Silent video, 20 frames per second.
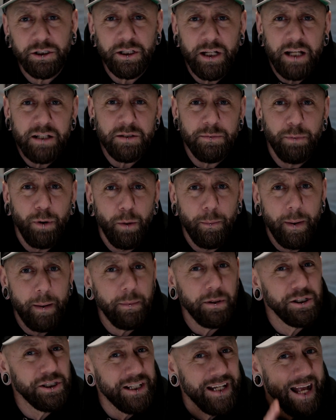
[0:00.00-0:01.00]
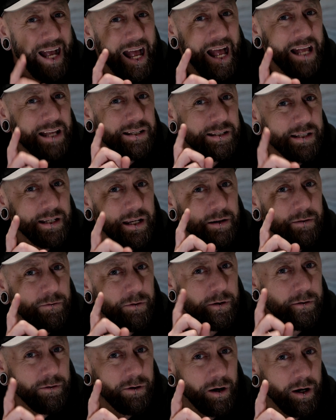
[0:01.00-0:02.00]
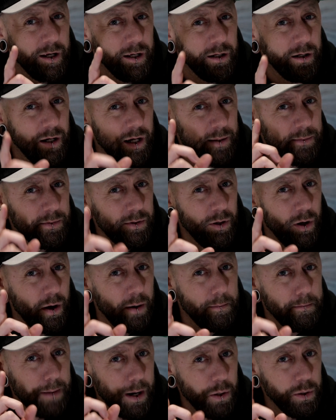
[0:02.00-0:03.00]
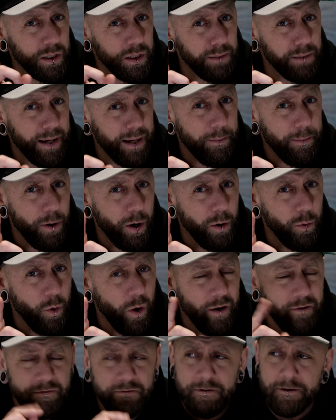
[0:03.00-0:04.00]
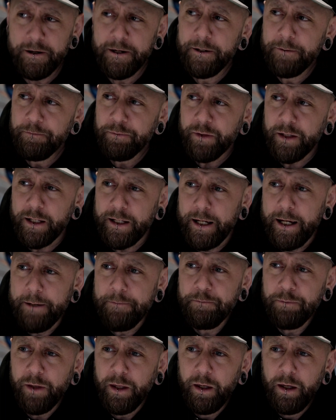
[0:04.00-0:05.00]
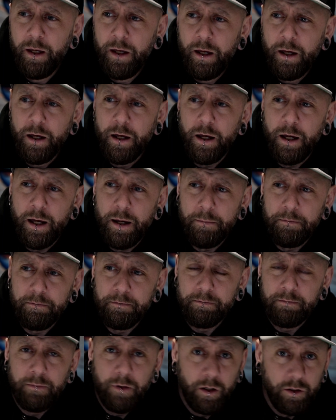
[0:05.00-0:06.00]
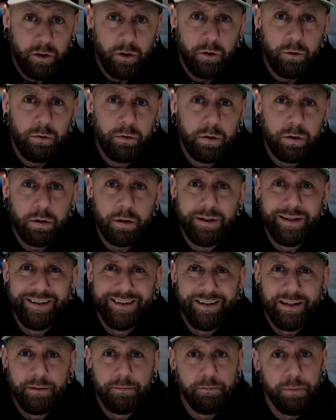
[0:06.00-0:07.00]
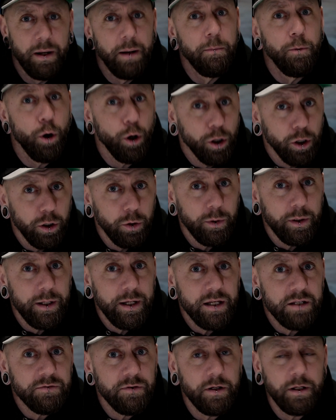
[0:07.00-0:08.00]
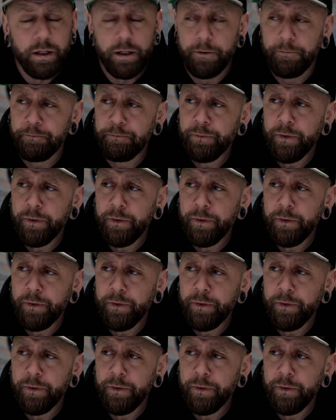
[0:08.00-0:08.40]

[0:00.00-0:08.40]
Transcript: She has a pop at me. She has every right. I am not moaning about my wife. Okay? I do, but I'm not going to in this video